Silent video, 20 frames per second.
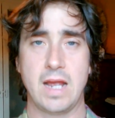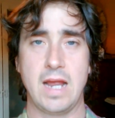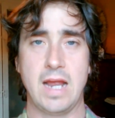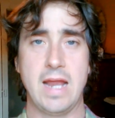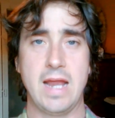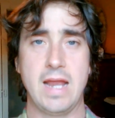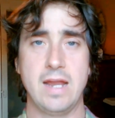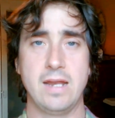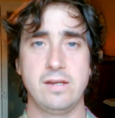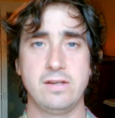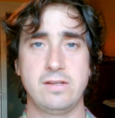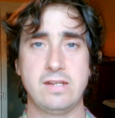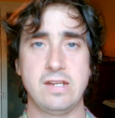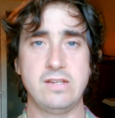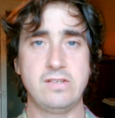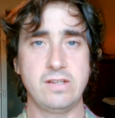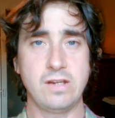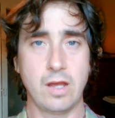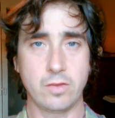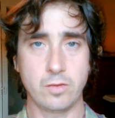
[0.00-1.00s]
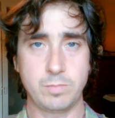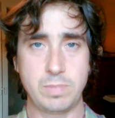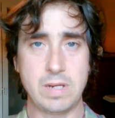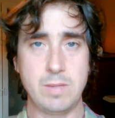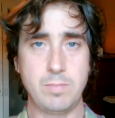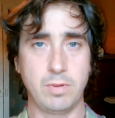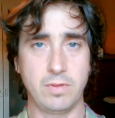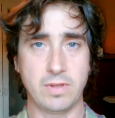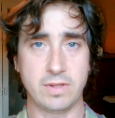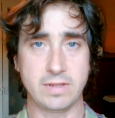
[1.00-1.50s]
and teaching other
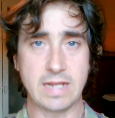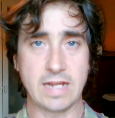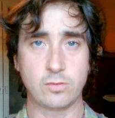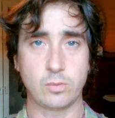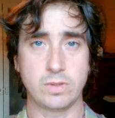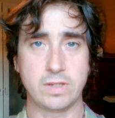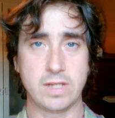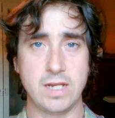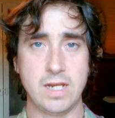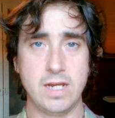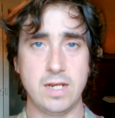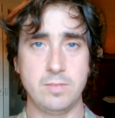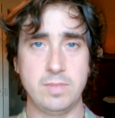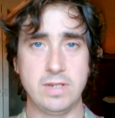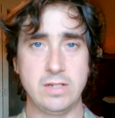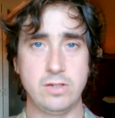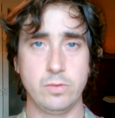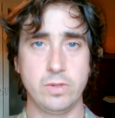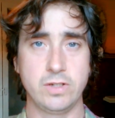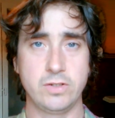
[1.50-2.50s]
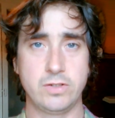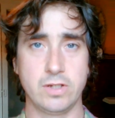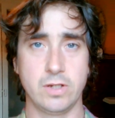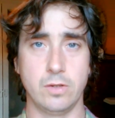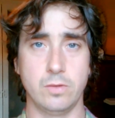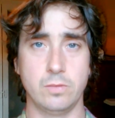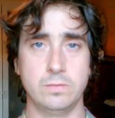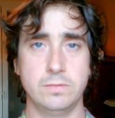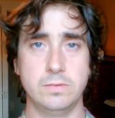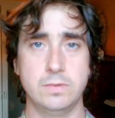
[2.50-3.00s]
people that that's what they need to be doing
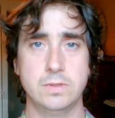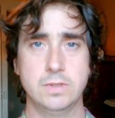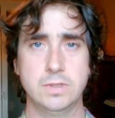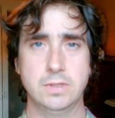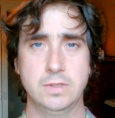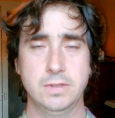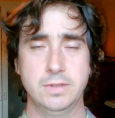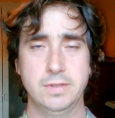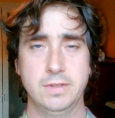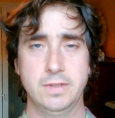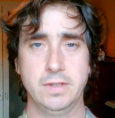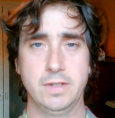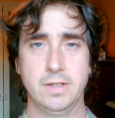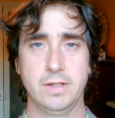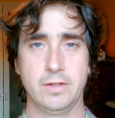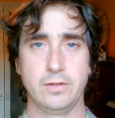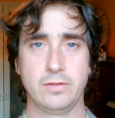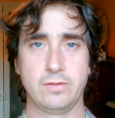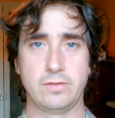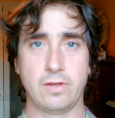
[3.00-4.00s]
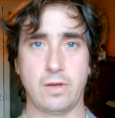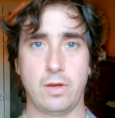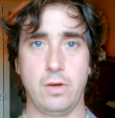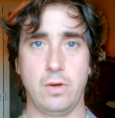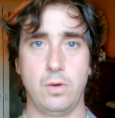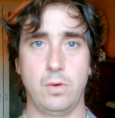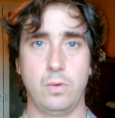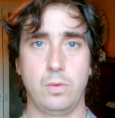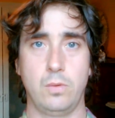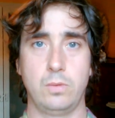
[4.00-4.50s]
too.
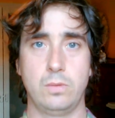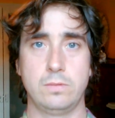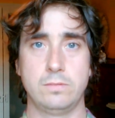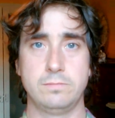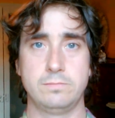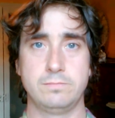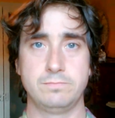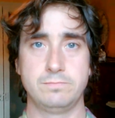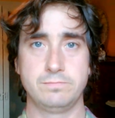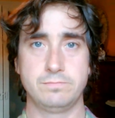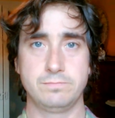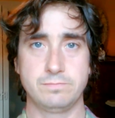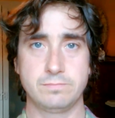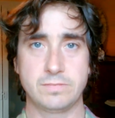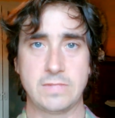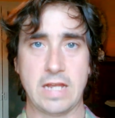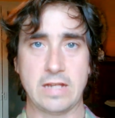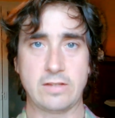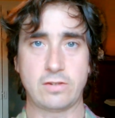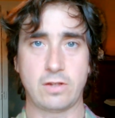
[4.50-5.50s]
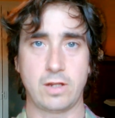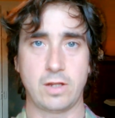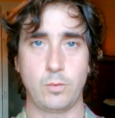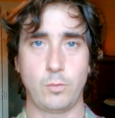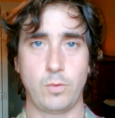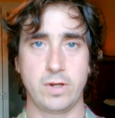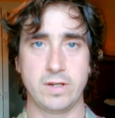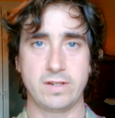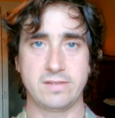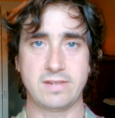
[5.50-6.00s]
So that's all I
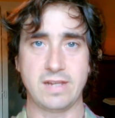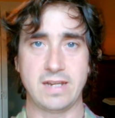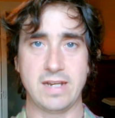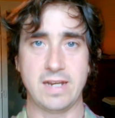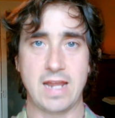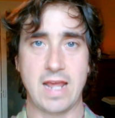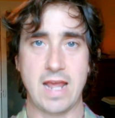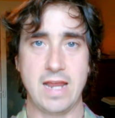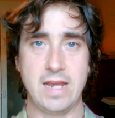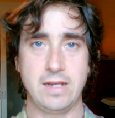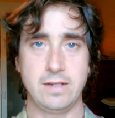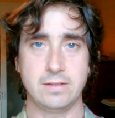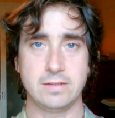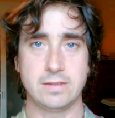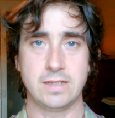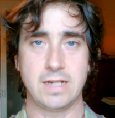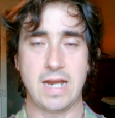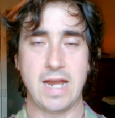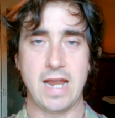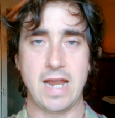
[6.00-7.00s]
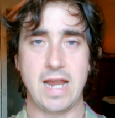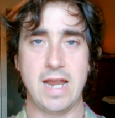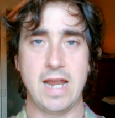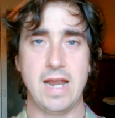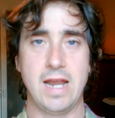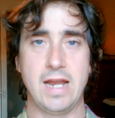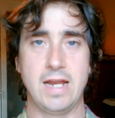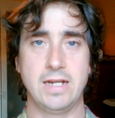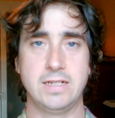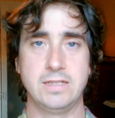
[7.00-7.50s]
wanted to say today,
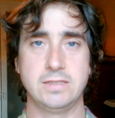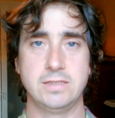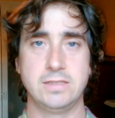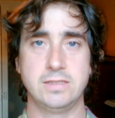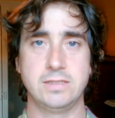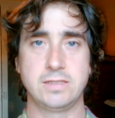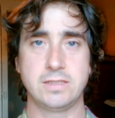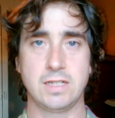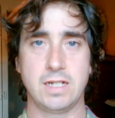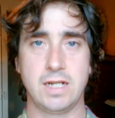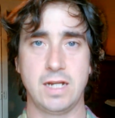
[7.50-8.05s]
and